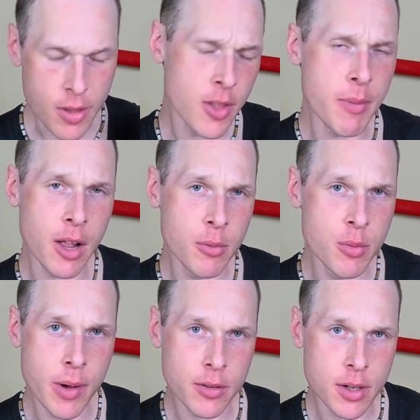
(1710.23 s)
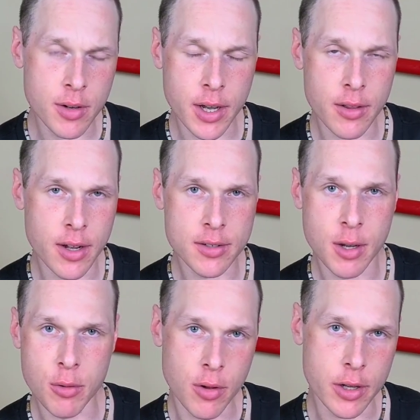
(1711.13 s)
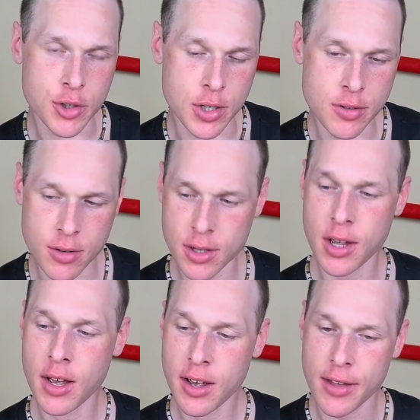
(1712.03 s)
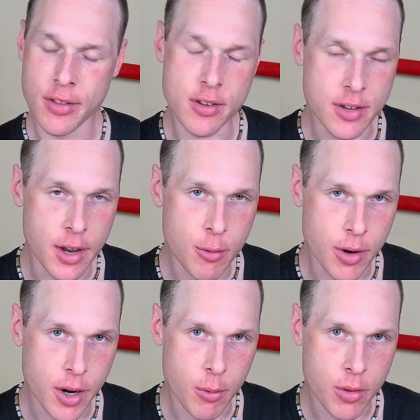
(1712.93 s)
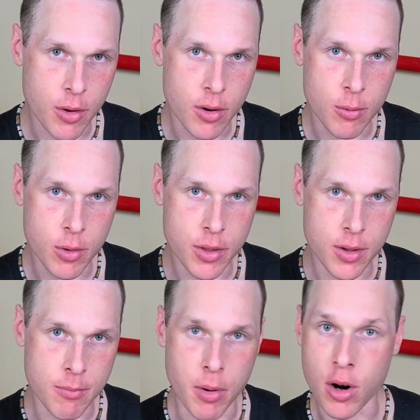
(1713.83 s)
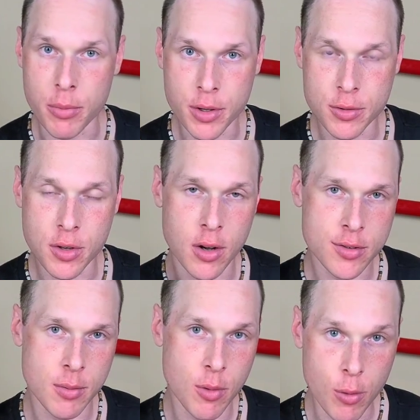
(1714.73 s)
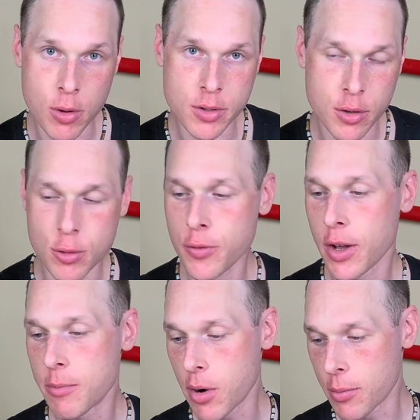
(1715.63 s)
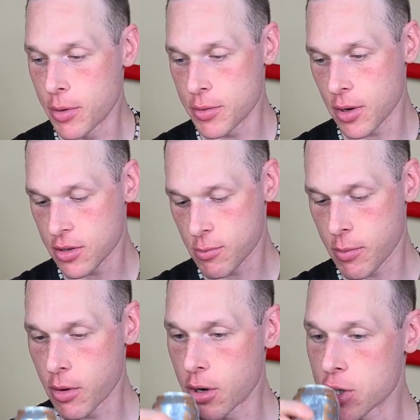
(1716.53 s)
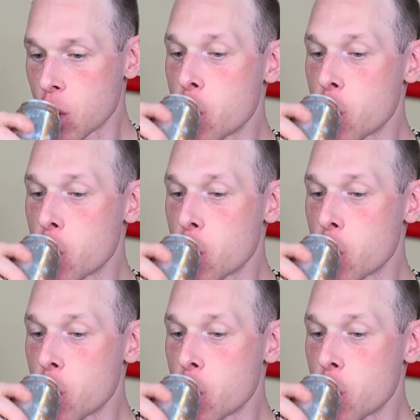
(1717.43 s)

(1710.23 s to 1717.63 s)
The Malibu Meltdown, again, like I say, with all that cheese on it, and then the Dead Ringer with the barbecue sauce. I'm always a huge fan of barbecue sauce on my burgers.